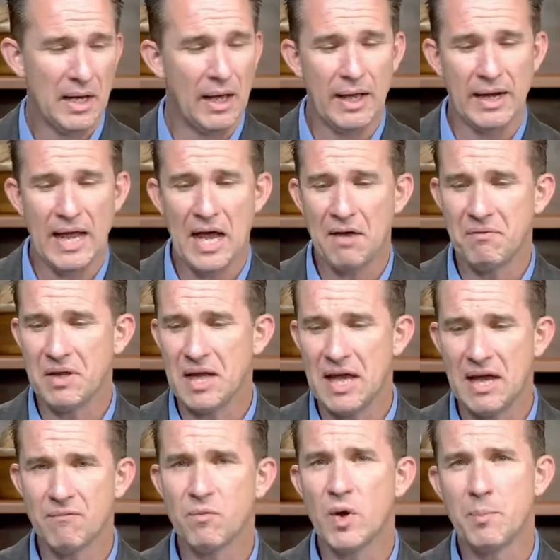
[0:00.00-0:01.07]
and having
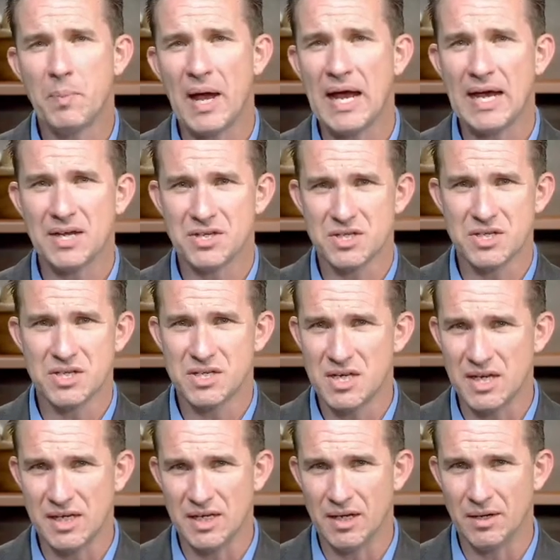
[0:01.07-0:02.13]
every past
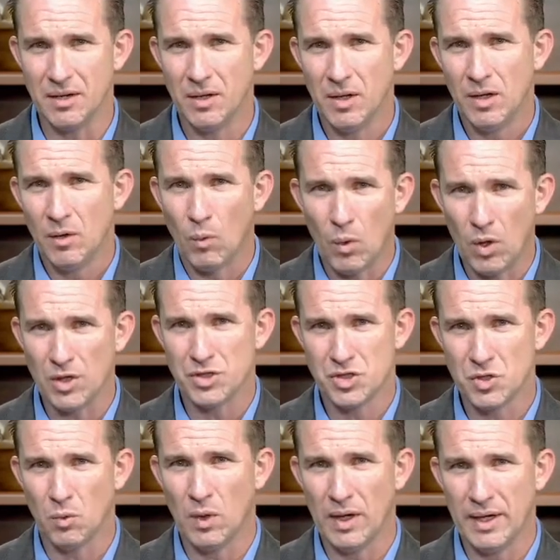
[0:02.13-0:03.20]
sin washed
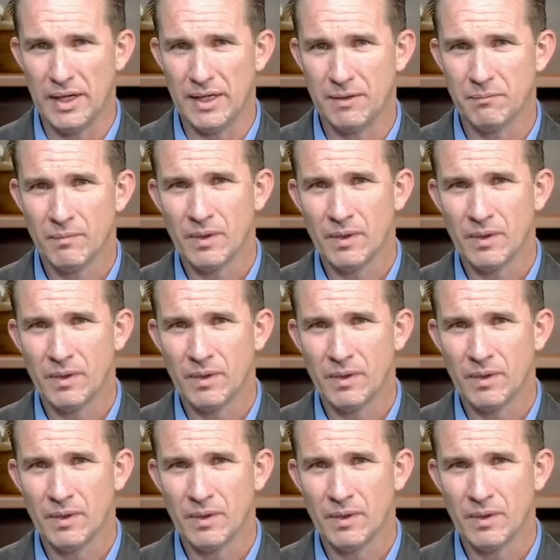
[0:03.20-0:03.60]
away.